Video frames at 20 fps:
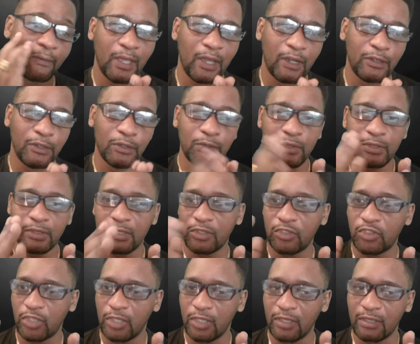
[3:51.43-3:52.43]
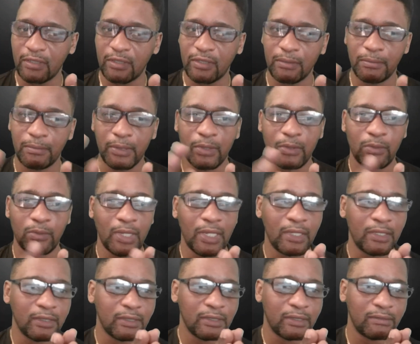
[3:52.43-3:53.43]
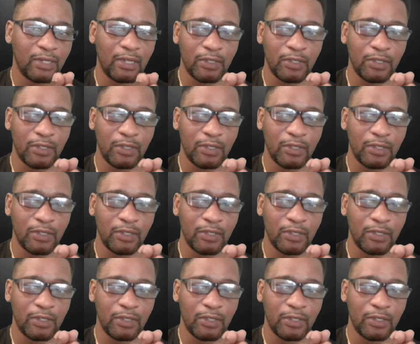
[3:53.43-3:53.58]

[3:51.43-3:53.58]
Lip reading: Are you using a chisel to build wealth?